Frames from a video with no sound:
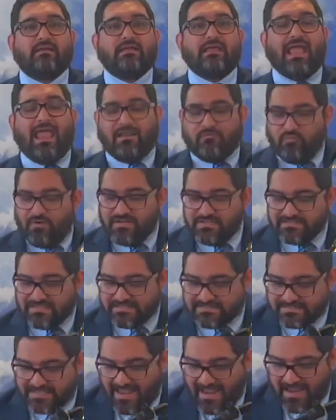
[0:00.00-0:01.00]
And what does it
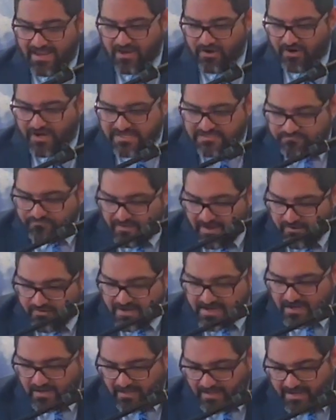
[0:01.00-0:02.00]
say here? It's
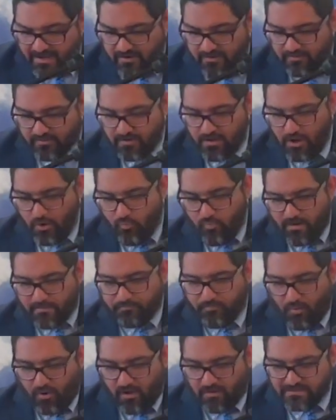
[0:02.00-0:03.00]
very clear what
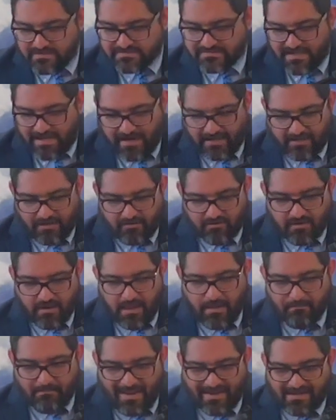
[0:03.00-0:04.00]
Paul is saying here.
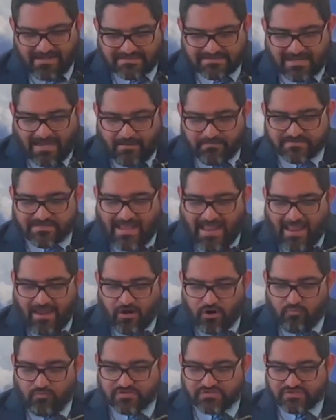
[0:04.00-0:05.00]
Many times the
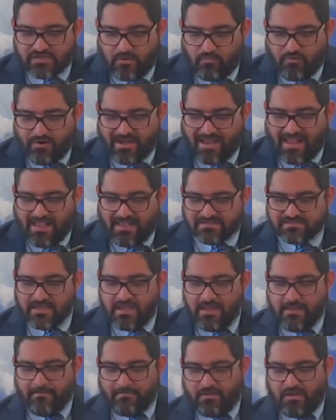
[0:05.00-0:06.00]
anger with someone has
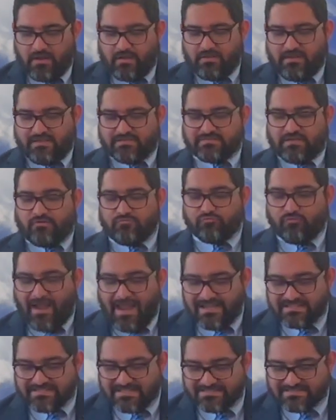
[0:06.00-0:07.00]
is
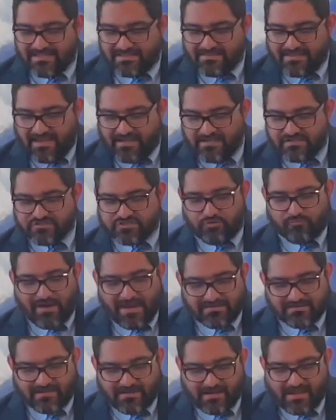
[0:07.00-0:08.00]
unrighteous and then is
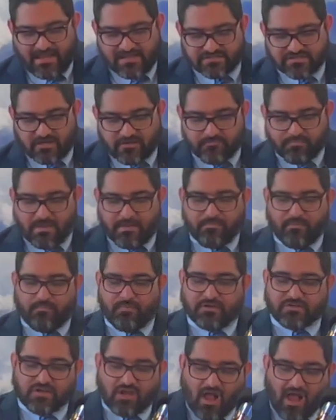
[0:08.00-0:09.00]
directed against other people.
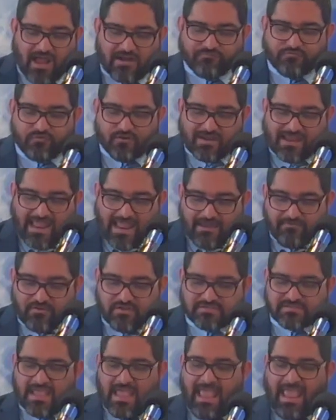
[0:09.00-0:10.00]
But God forgave
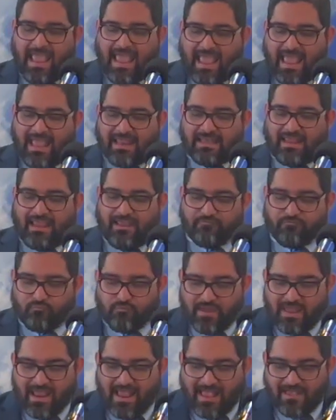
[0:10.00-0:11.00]
us. And if
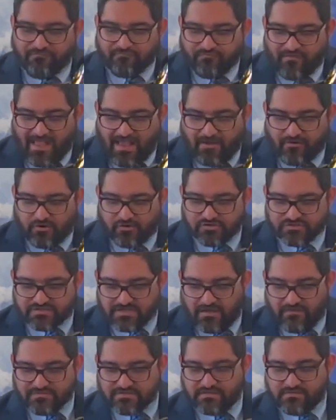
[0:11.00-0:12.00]
we have found
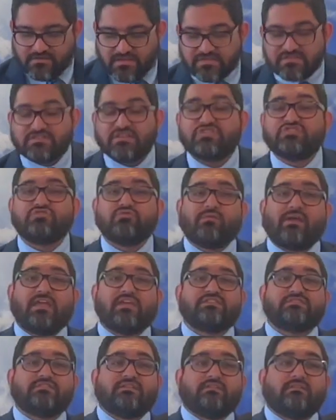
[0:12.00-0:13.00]
ourselves in this
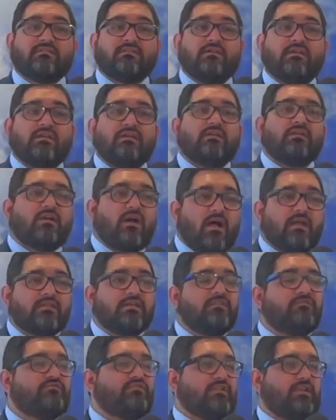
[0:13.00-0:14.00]
situation, God
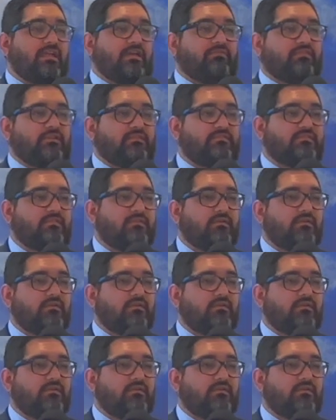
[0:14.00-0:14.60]
can forgive us.